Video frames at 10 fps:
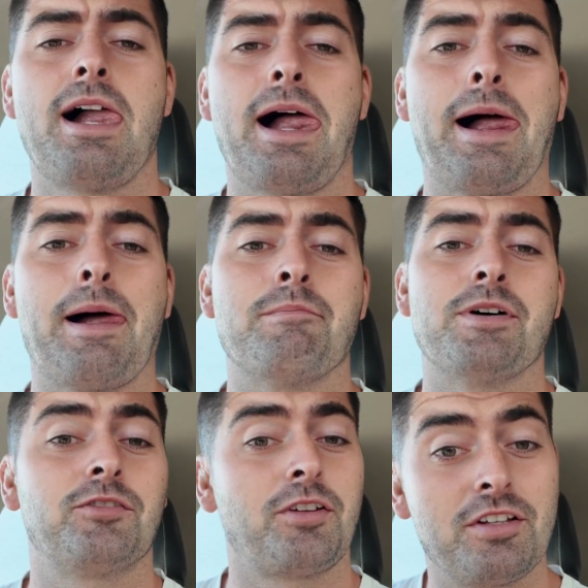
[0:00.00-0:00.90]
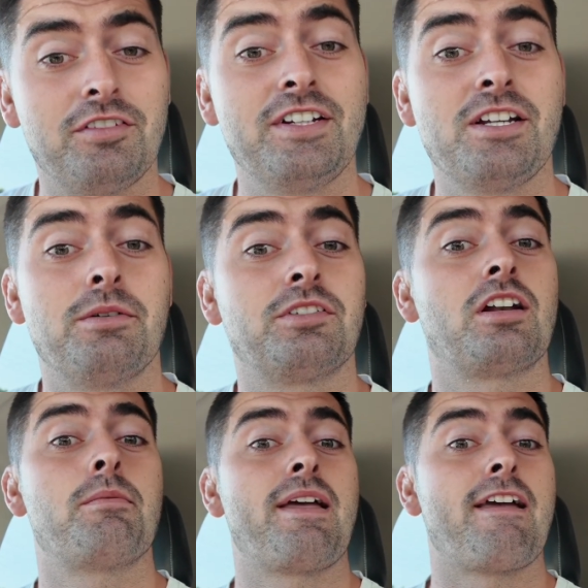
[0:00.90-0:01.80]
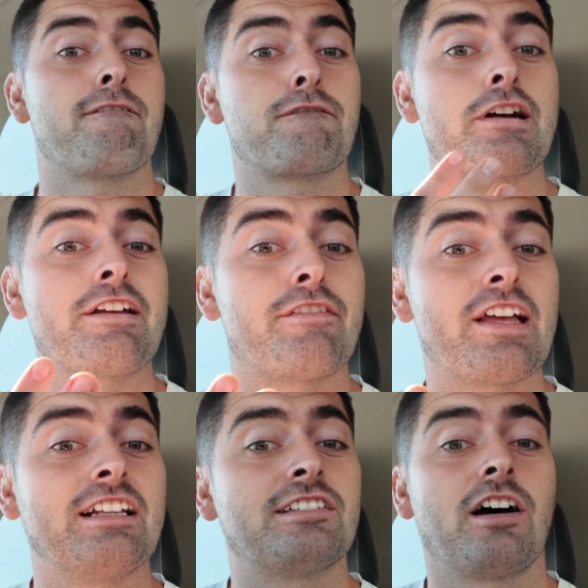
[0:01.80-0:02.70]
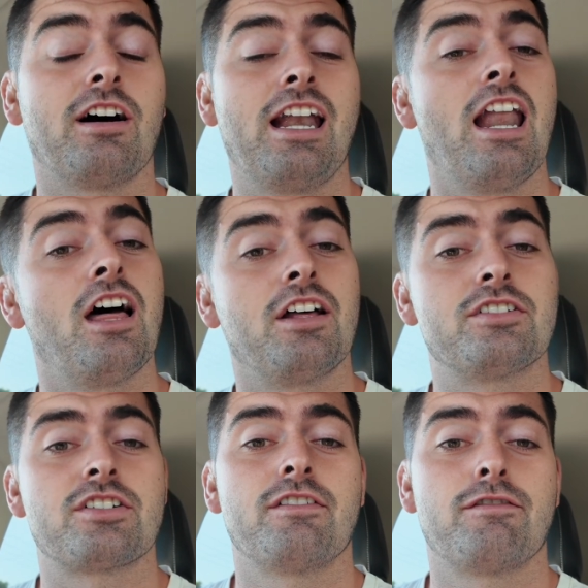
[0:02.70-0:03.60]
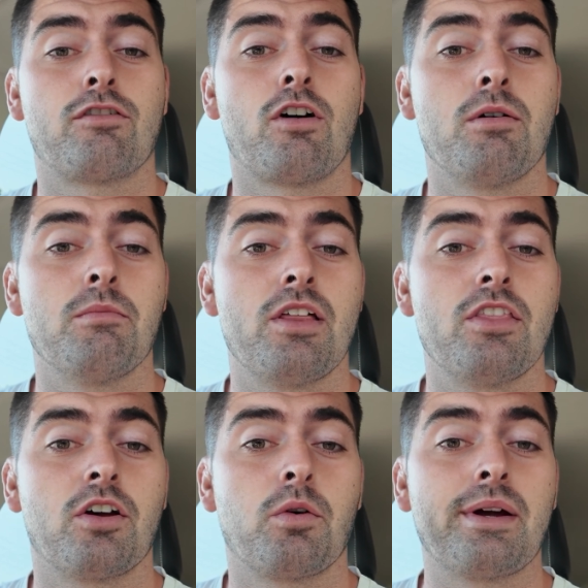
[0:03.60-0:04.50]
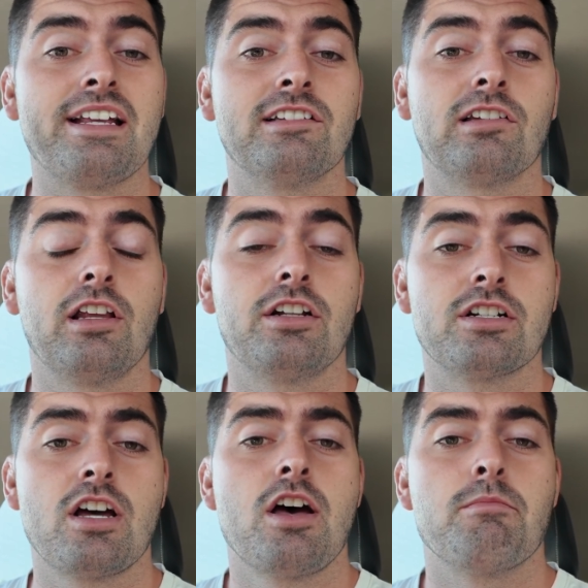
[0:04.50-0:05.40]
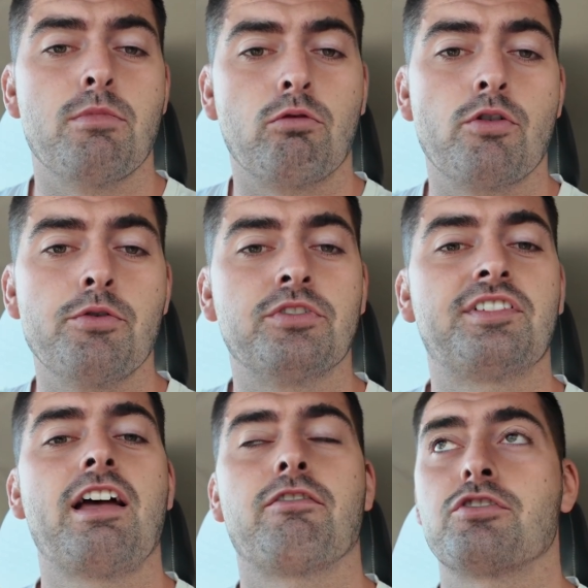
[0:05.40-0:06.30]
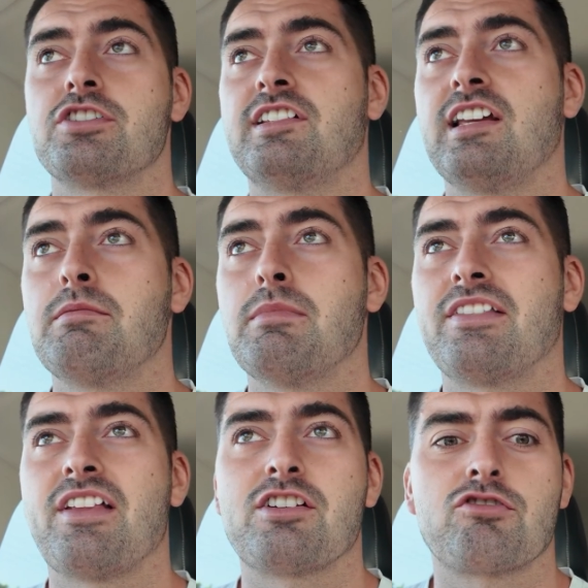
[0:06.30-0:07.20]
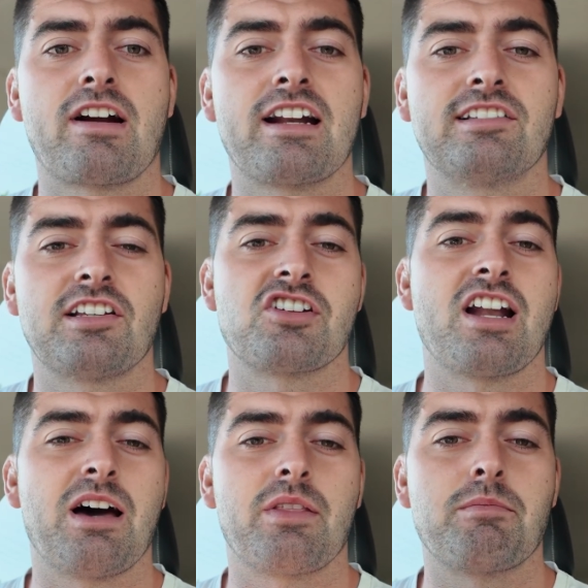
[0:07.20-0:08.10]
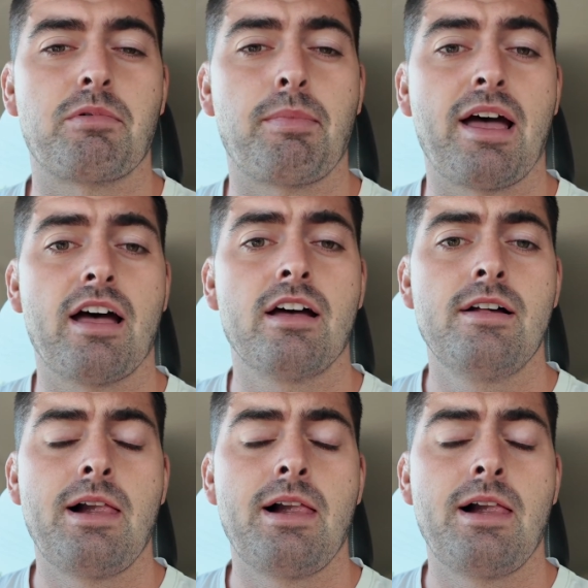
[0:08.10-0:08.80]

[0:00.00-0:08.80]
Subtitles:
So this video is going to be 3 things I learnt from the Queensland Maroons State of Origin team and their training session, how they prepare